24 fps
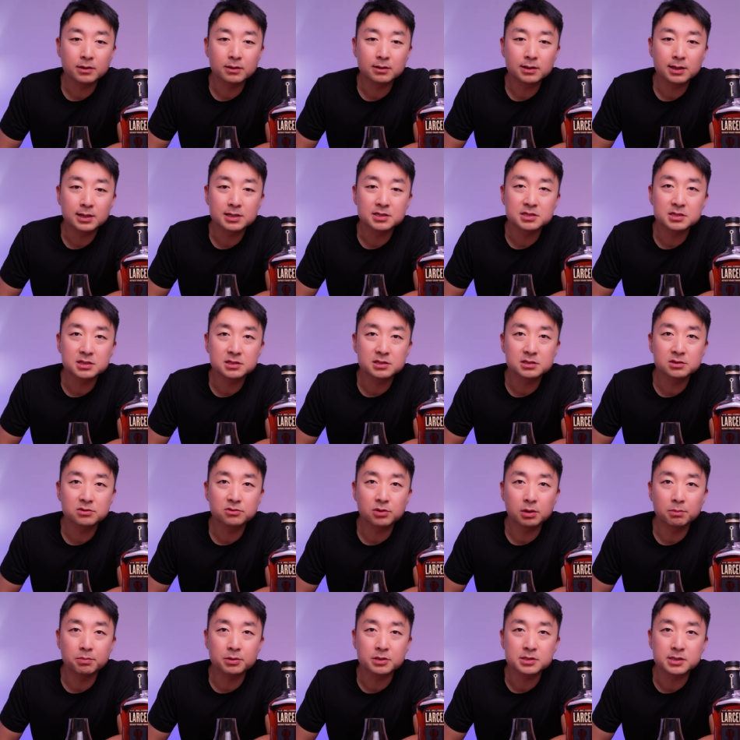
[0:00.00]
like a
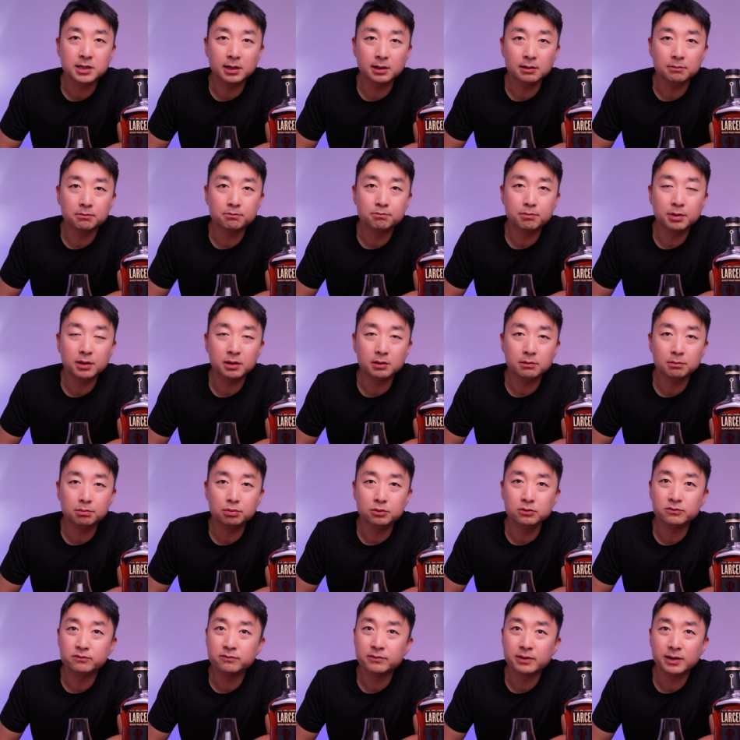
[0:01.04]
63% barrel
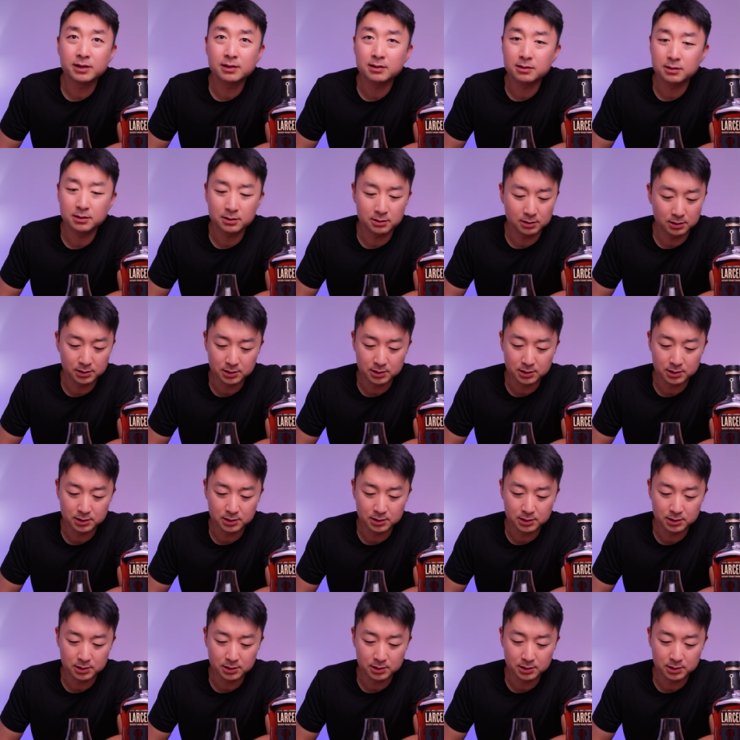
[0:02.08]
proof at all.